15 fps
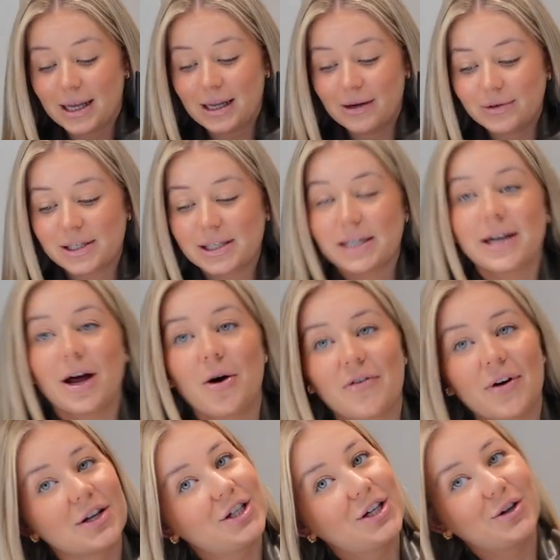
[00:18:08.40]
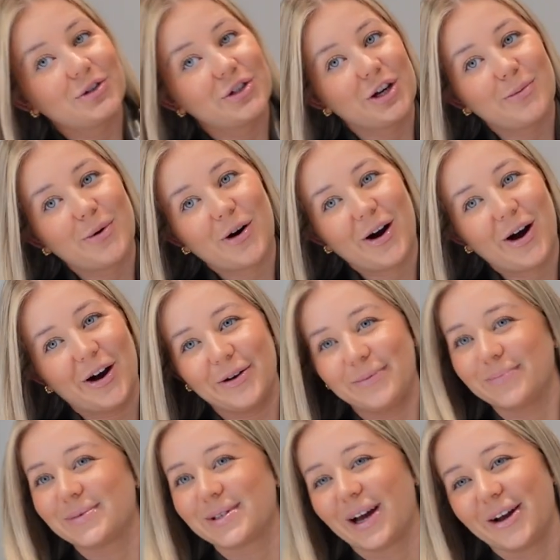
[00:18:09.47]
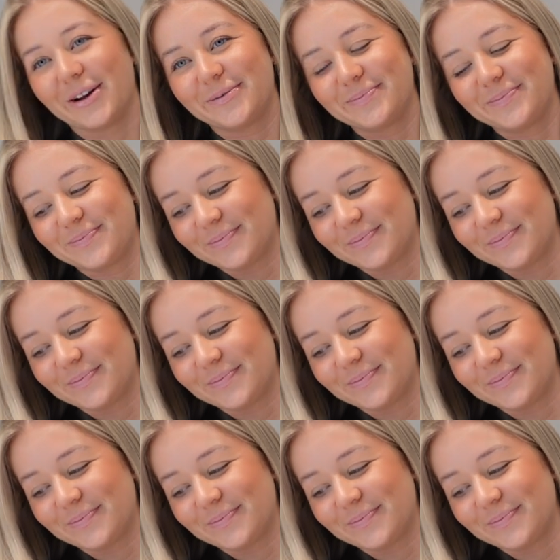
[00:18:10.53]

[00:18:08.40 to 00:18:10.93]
Little does he know, I've actually got 2 more at home. So